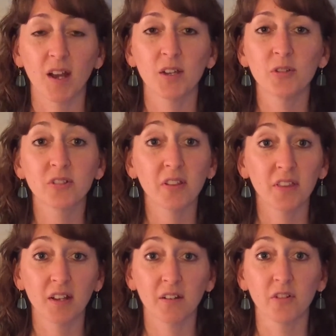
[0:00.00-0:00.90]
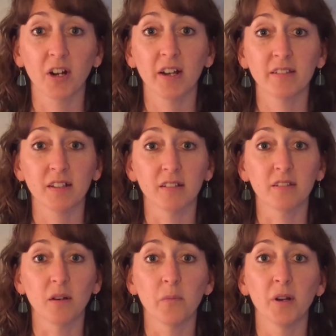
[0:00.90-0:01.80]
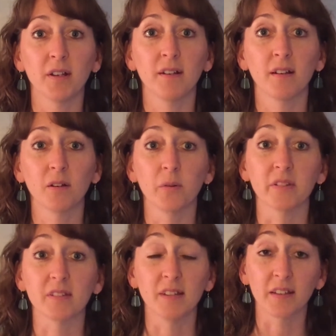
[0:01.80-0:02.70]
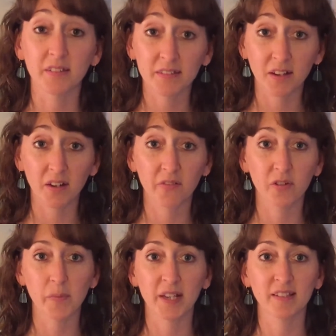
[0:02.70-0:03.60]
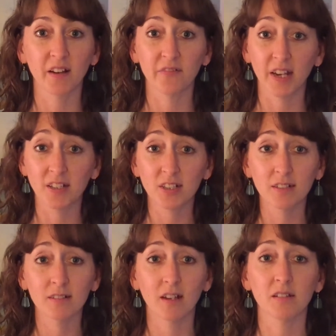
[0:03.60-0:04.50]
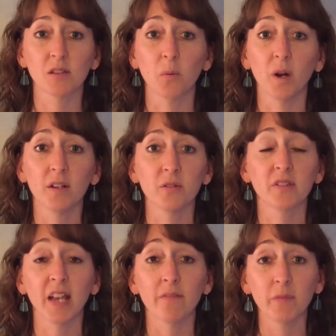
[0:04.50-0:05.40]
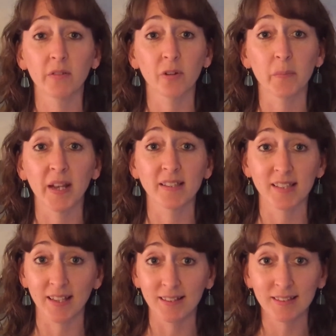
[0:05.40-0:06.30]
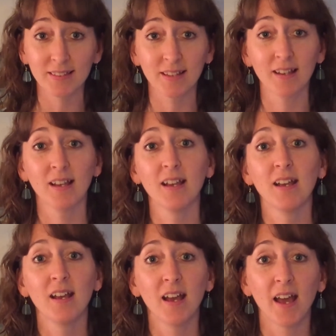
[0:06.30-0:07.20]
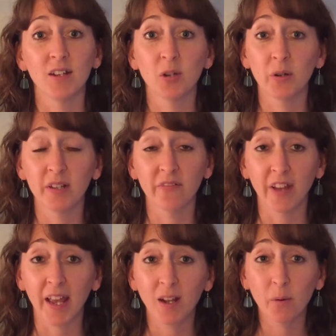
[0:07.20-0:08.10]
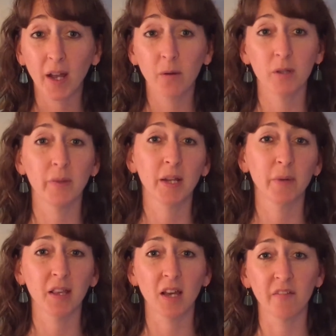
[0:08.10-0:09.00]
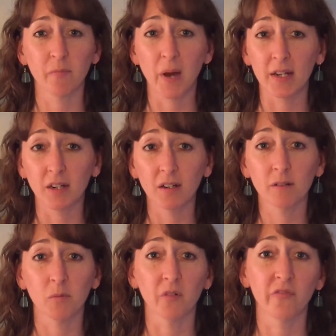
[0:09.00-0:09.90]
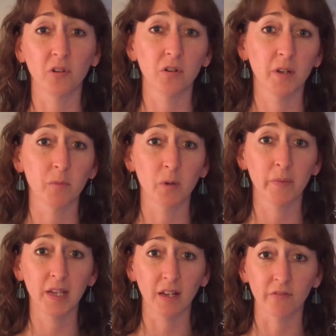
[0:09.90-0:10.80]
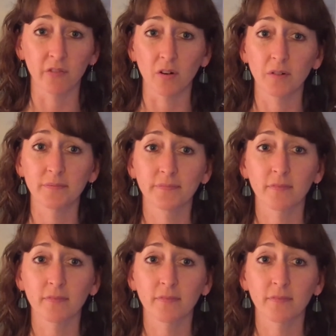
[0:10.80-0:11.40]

I used to think of Christ as someone who was necessary for my salvation, as the one who saved me from my sins, and who in a vague way would make my life better, more full, and more meaningful.